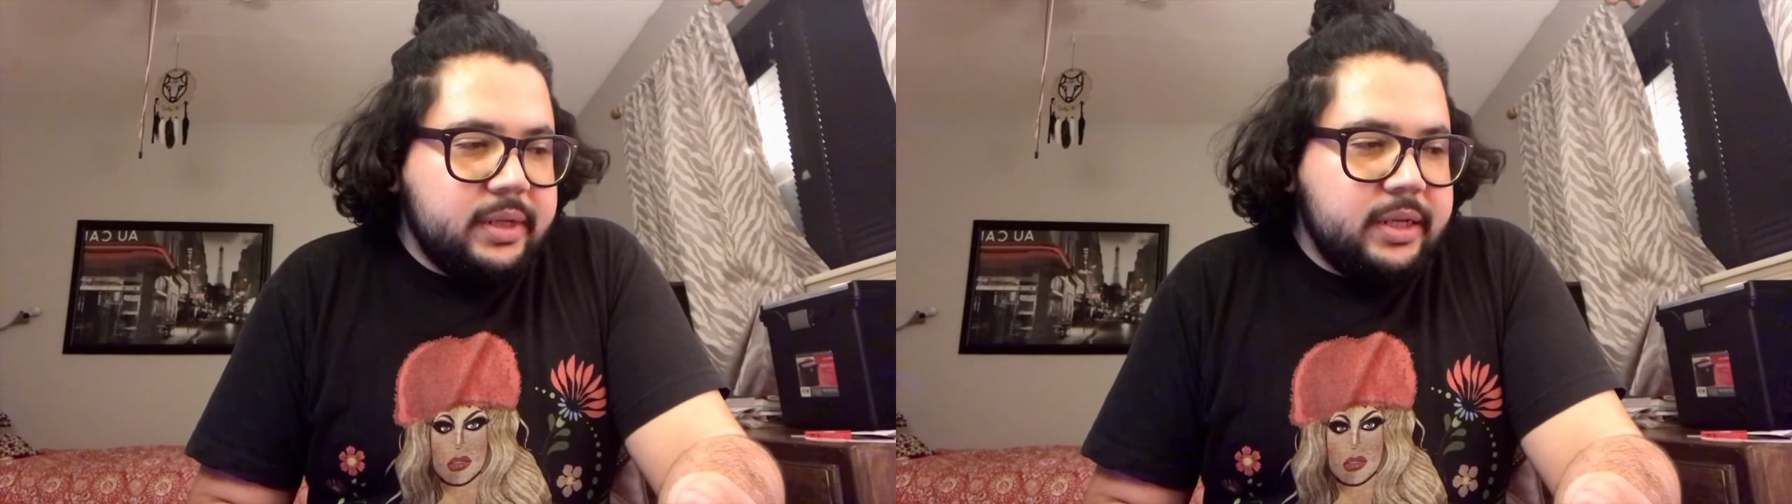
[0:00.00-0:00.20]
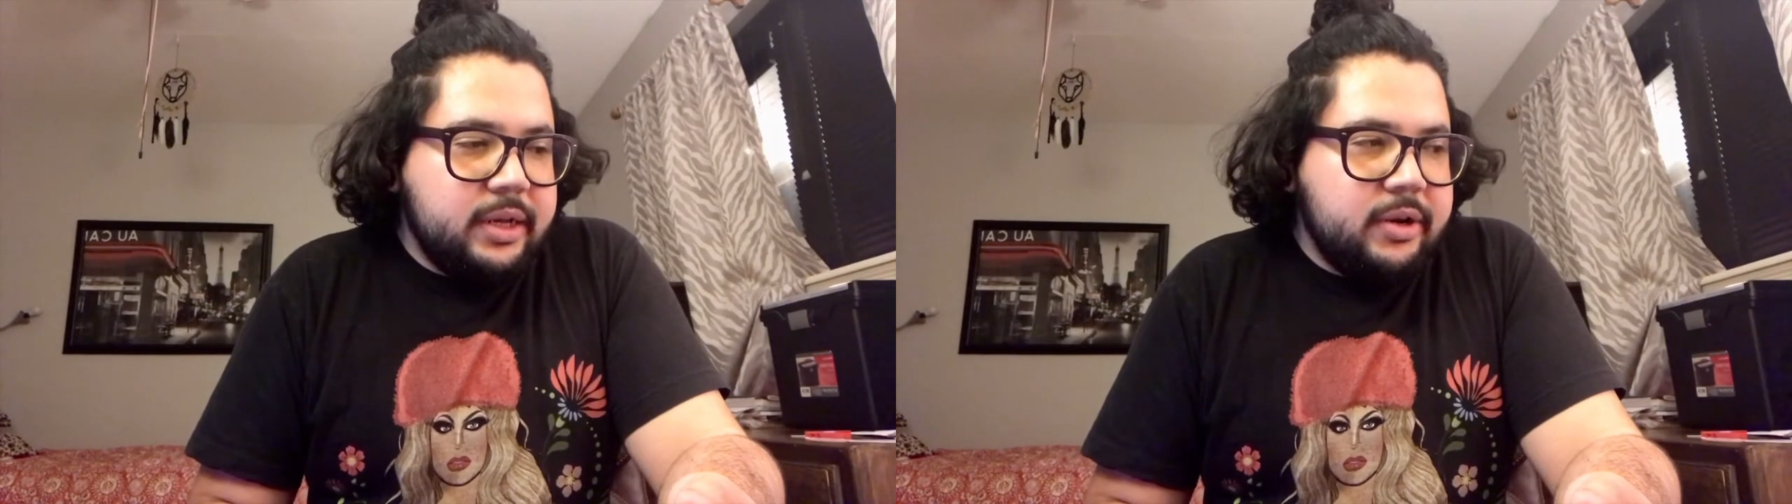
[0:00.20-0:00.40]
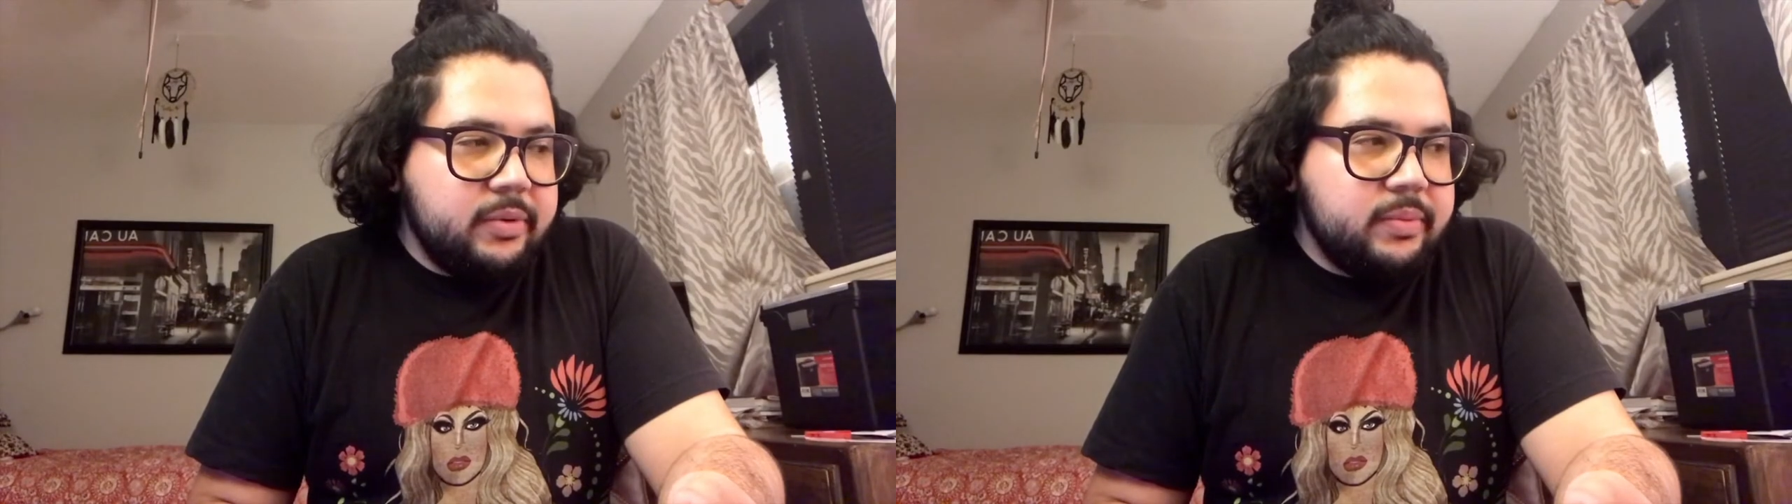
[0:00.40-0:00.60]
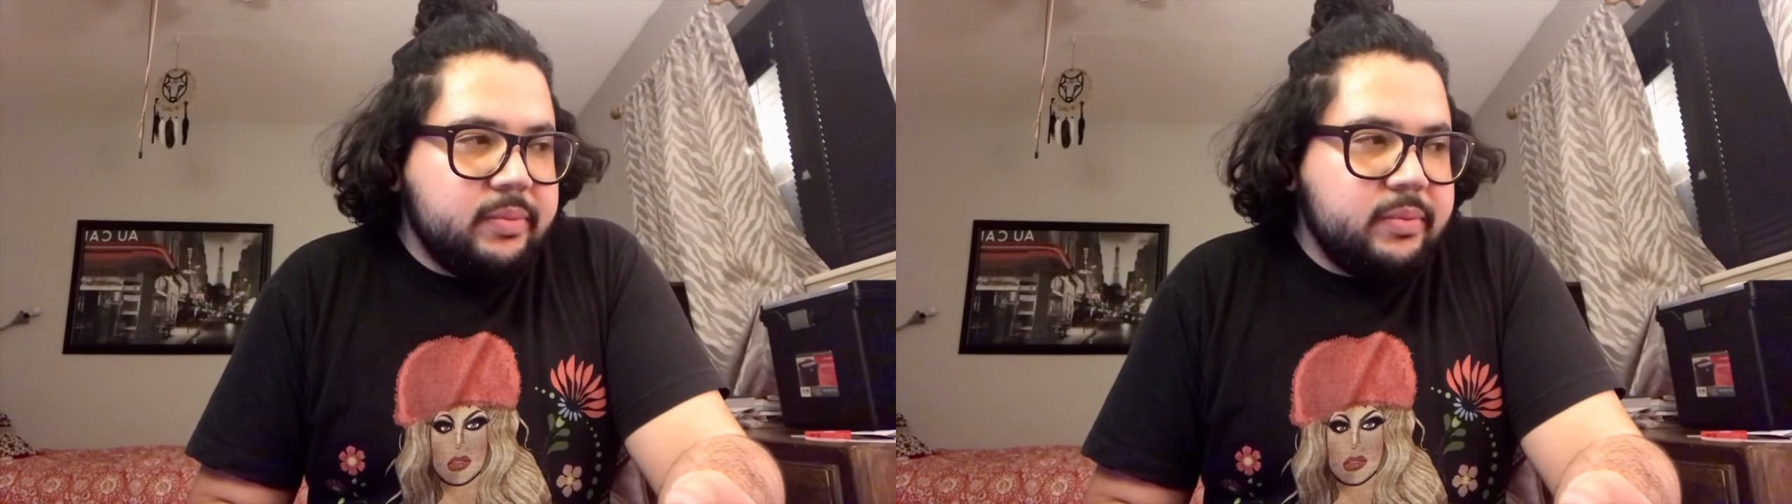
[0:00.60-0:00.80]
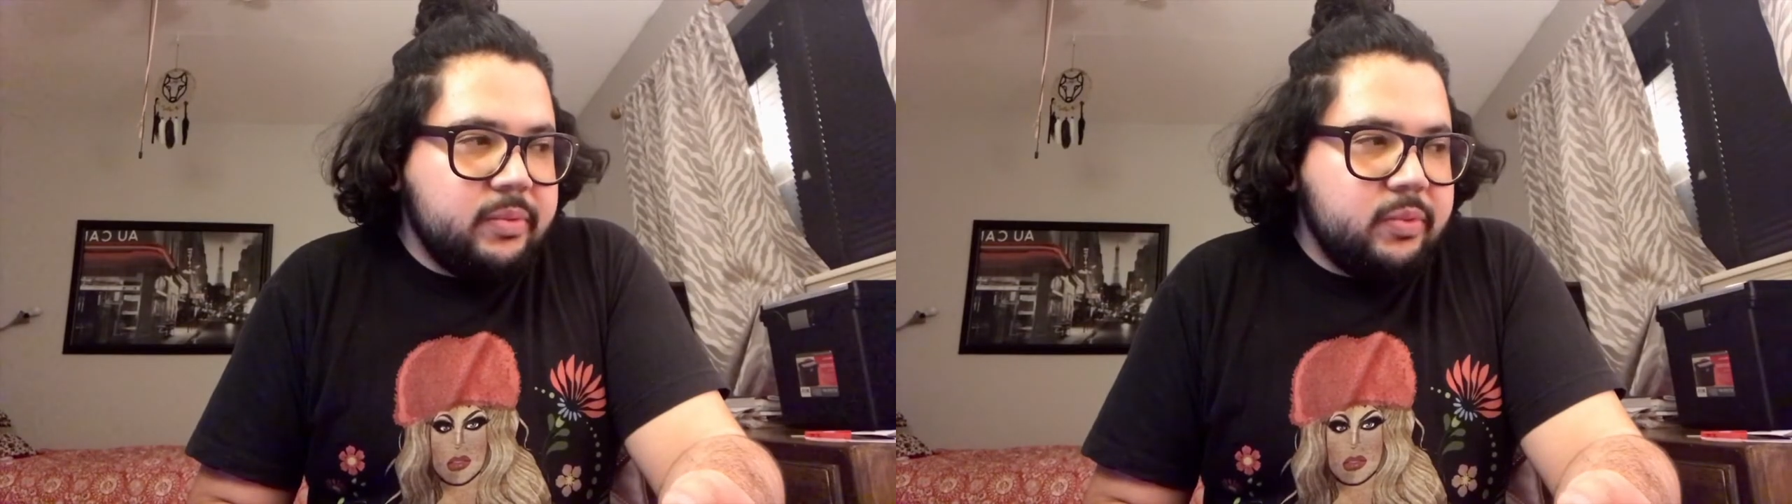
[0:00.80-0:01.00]
you know,
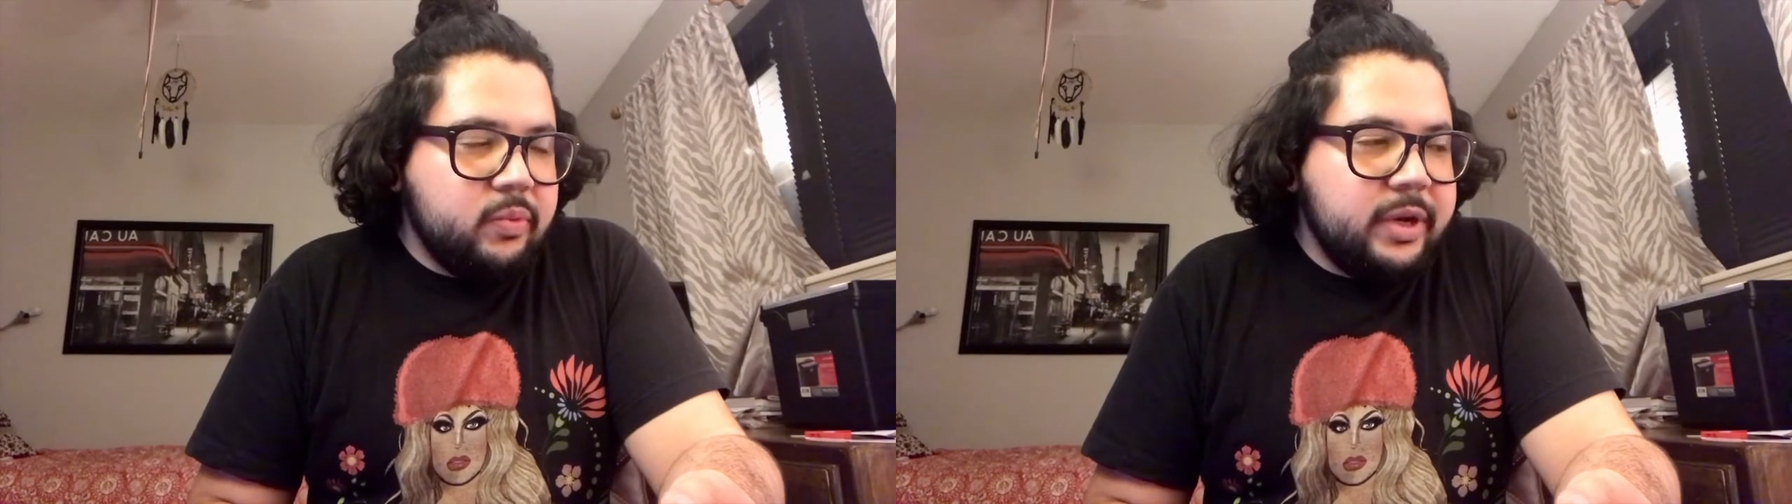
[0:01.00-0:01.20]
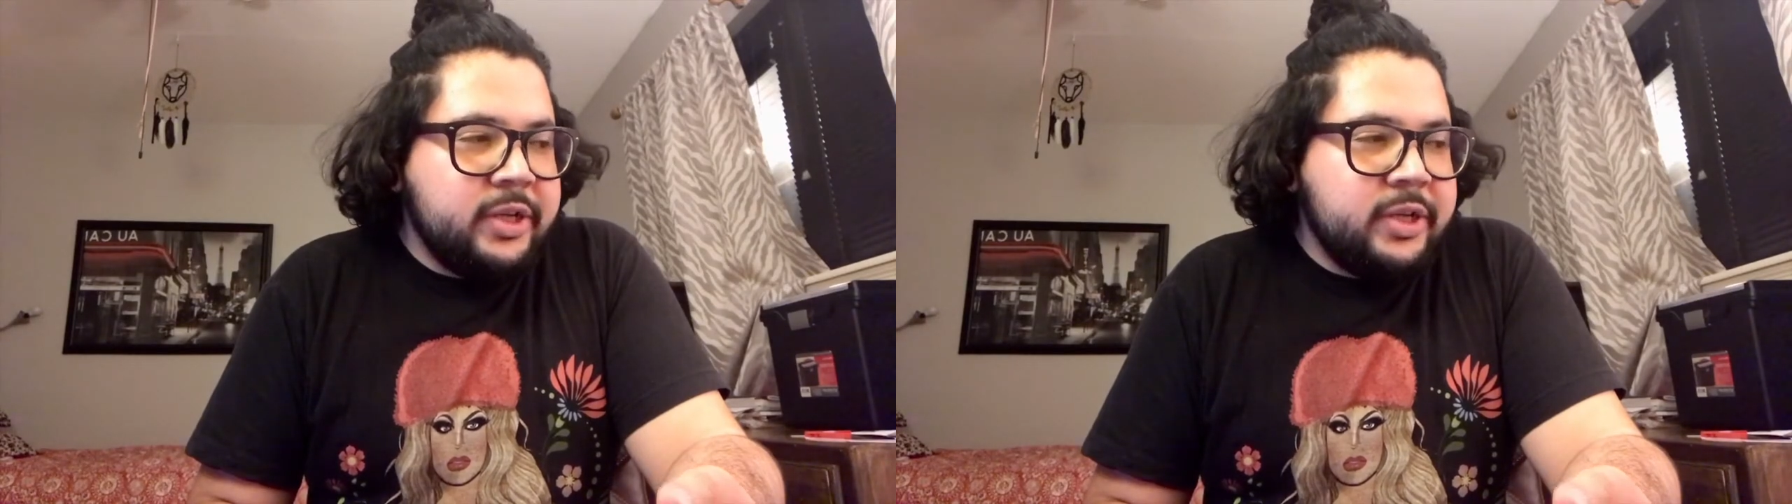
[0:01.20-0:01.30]
when